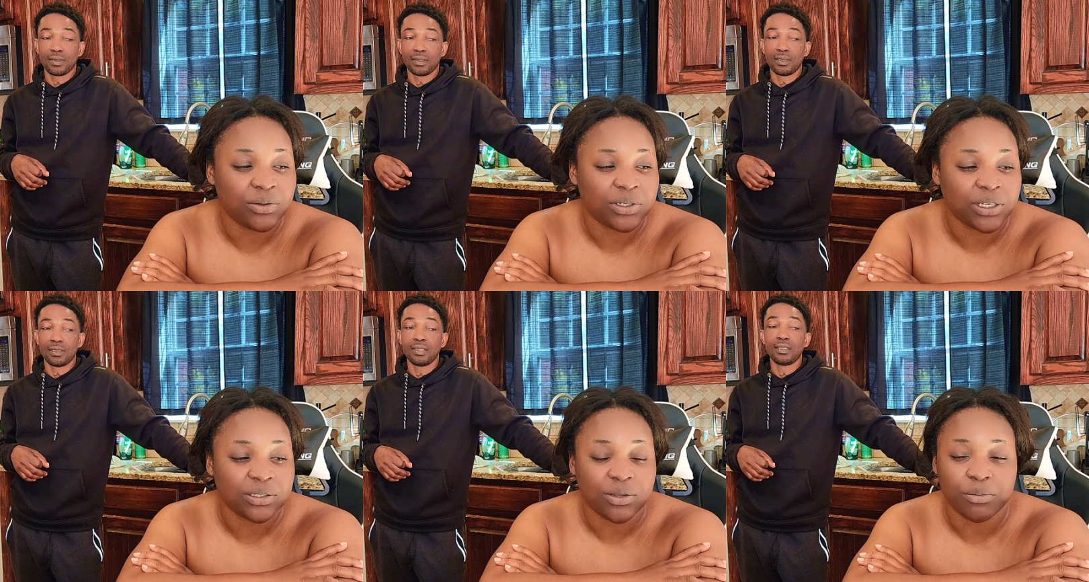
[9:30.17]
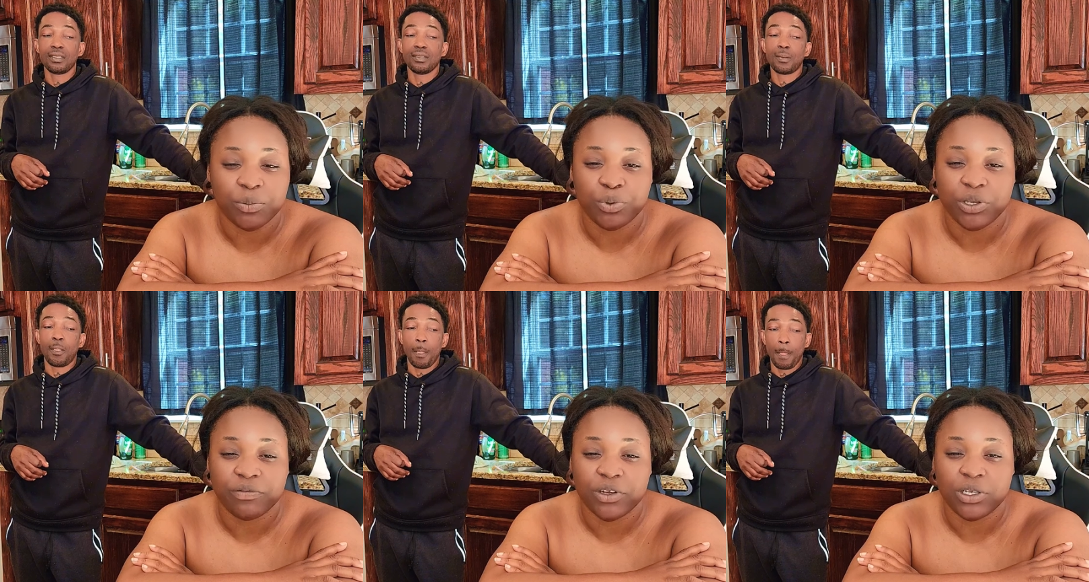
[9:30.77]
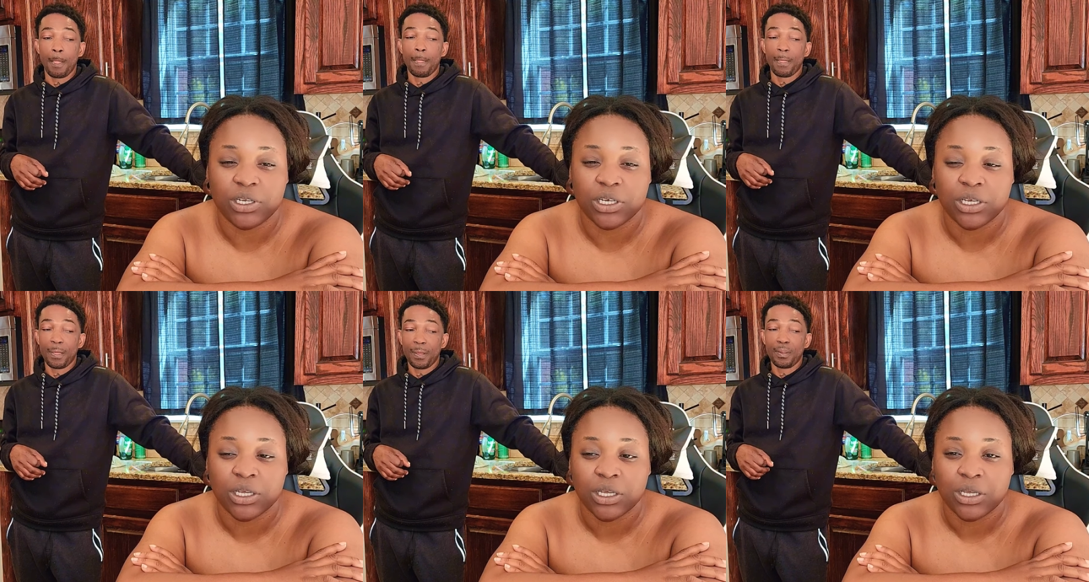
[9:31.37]
Speaker 1: out and so I pray for the dinner.
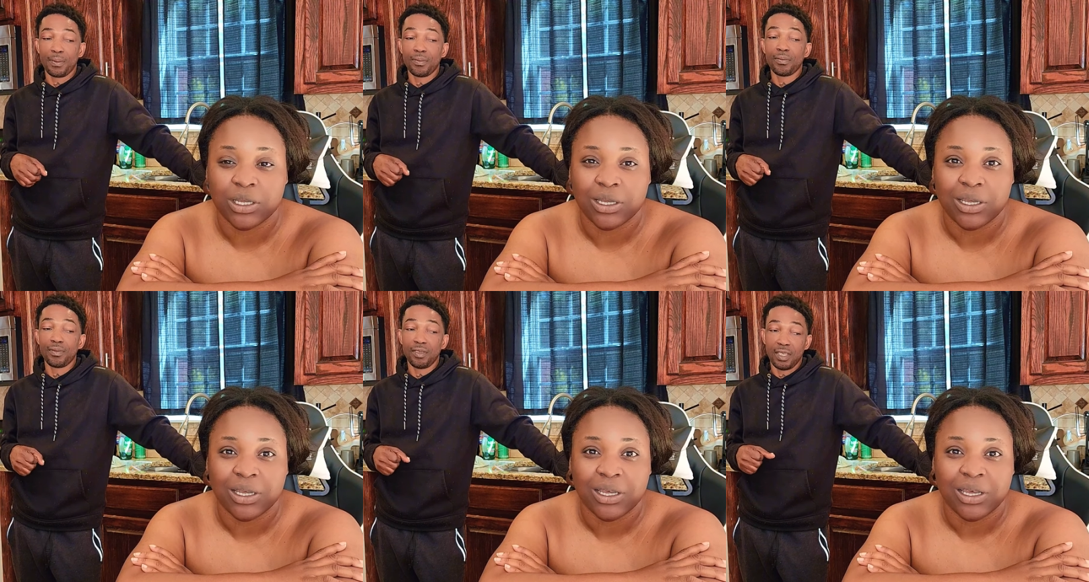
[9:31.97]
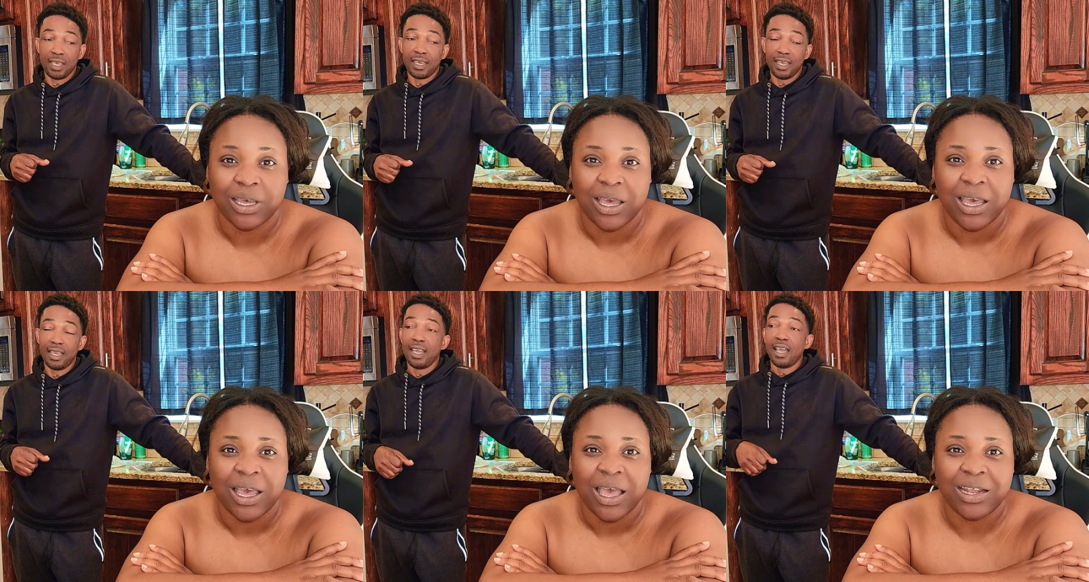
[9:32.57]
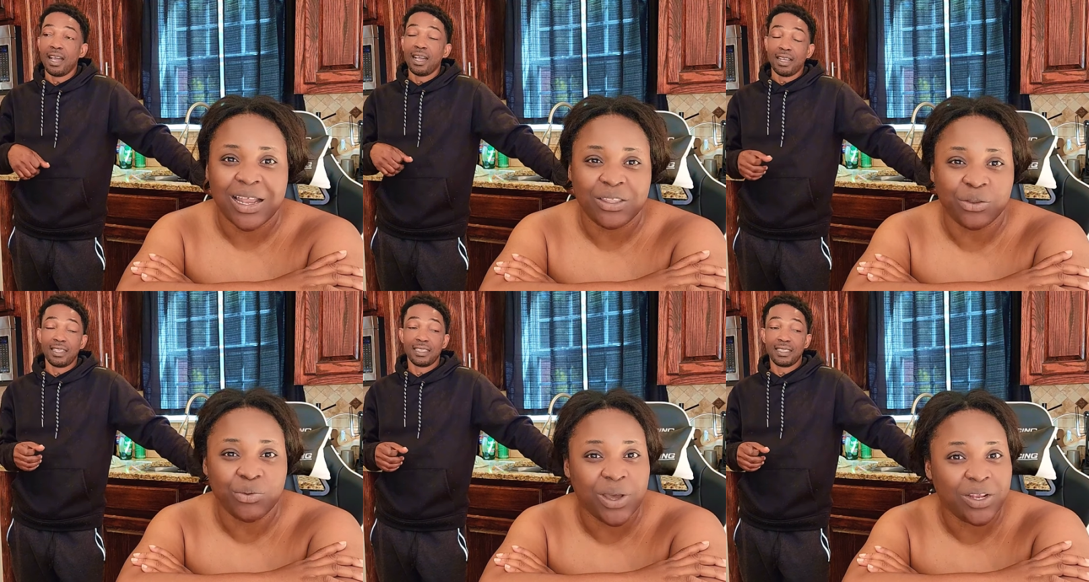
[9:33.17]
Speaker 2: Yeah. And that you
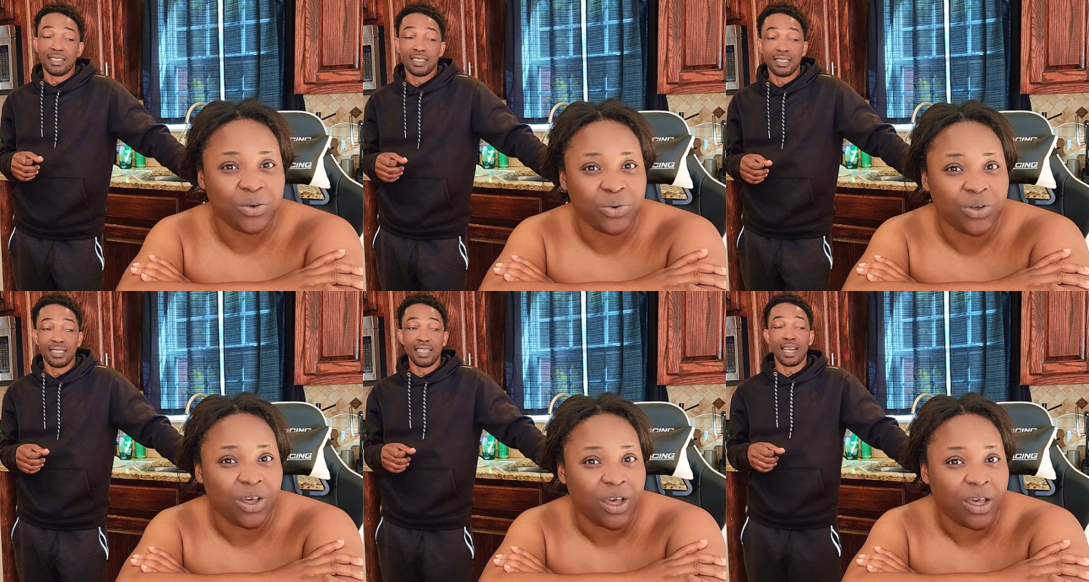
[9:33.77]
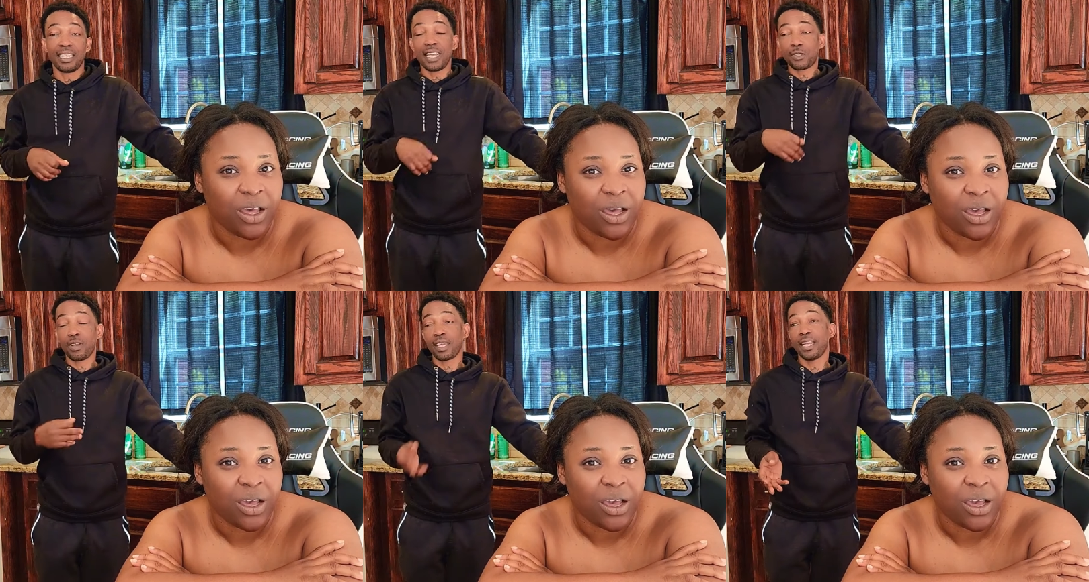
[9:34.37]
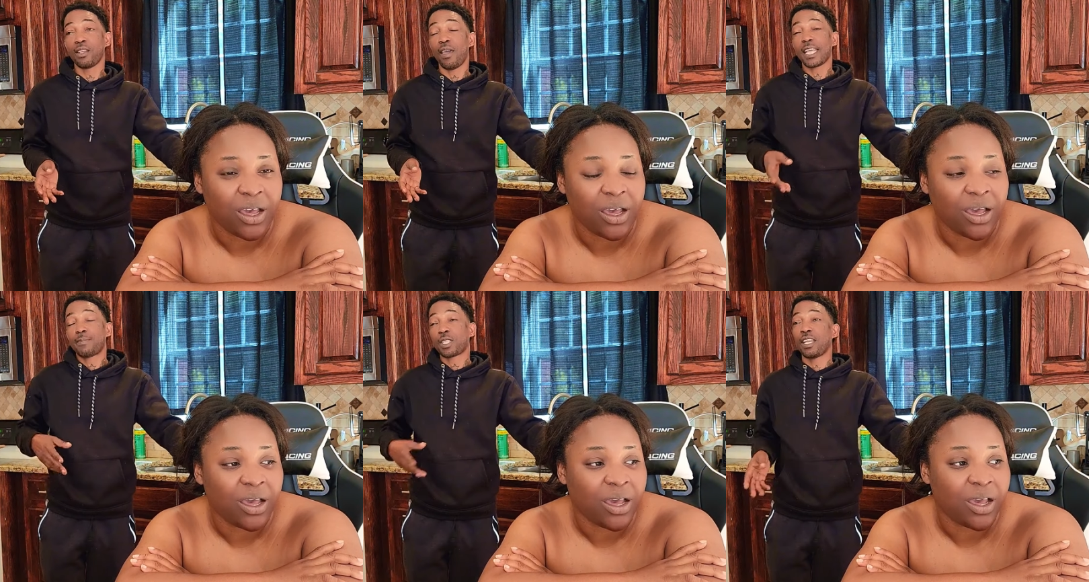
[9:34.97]
know I do. Yeah, and the next one again now,
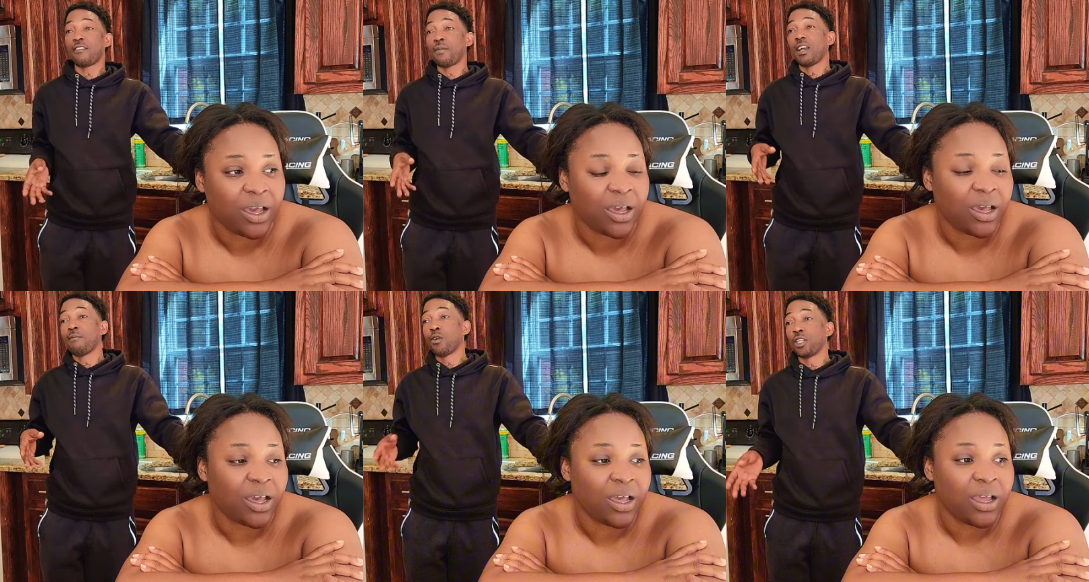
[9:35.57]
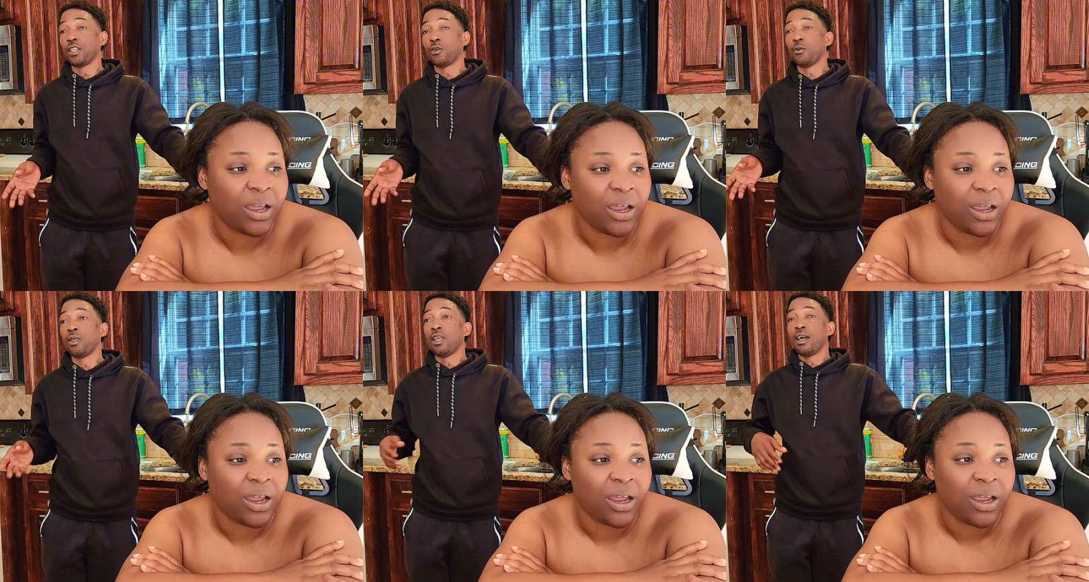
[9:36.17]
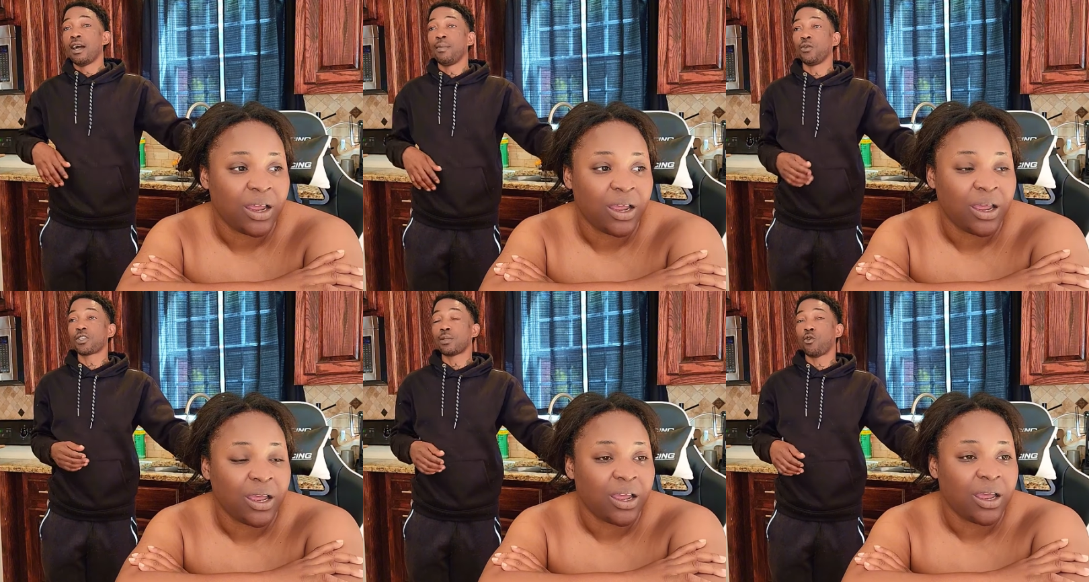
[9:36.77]
especially if me have money now. I mean,
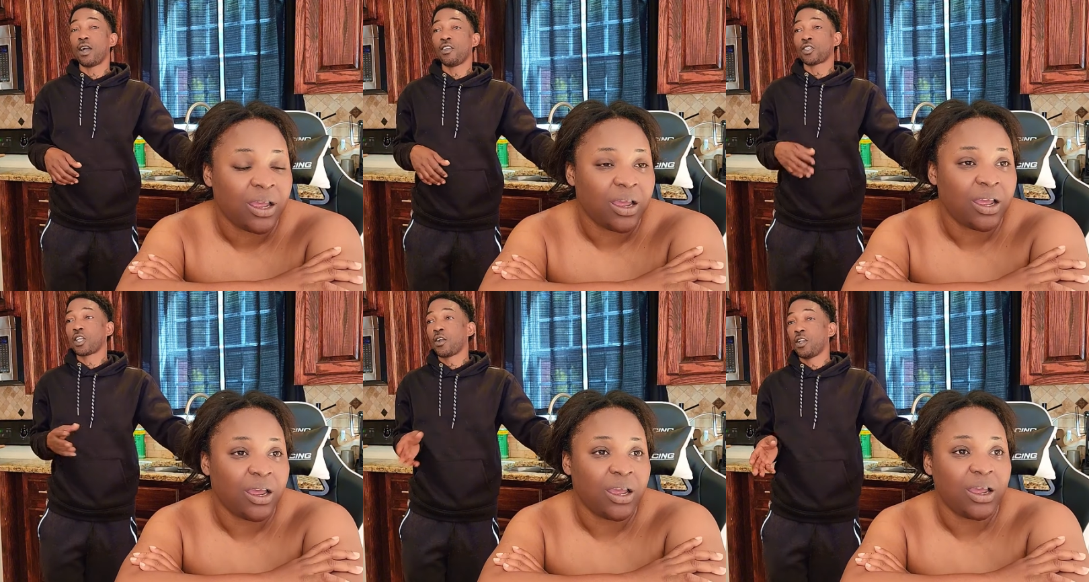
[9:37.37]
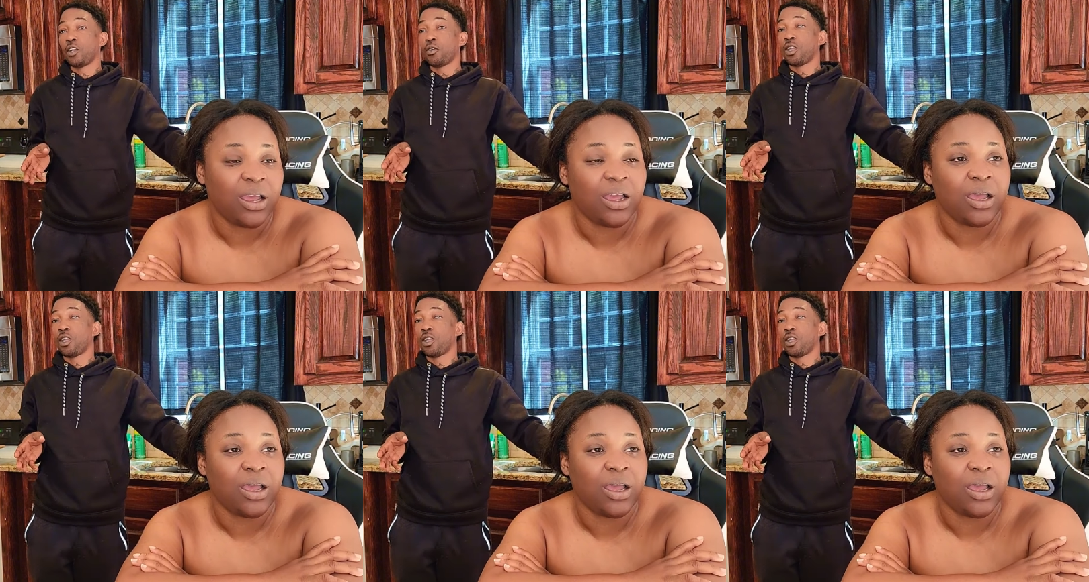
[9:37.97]
what's a boy, you a girl now, you